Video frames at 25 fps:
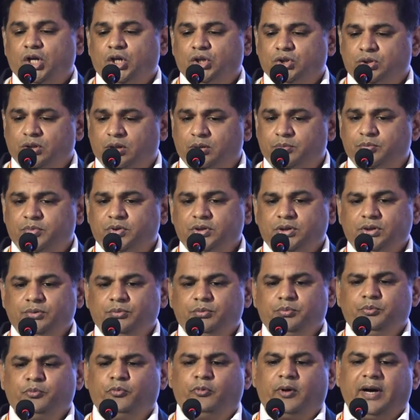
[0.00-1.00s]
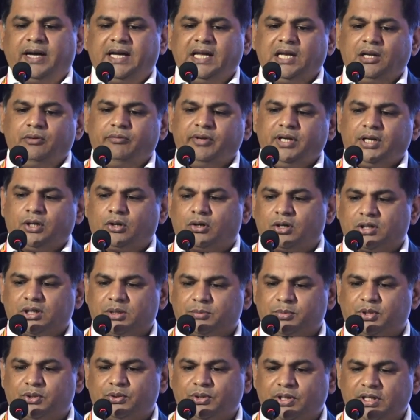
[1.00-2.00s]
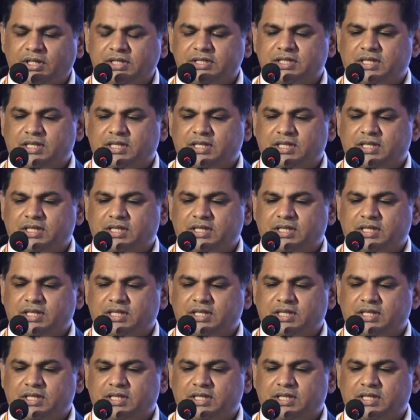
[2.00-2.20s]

So while we talked about these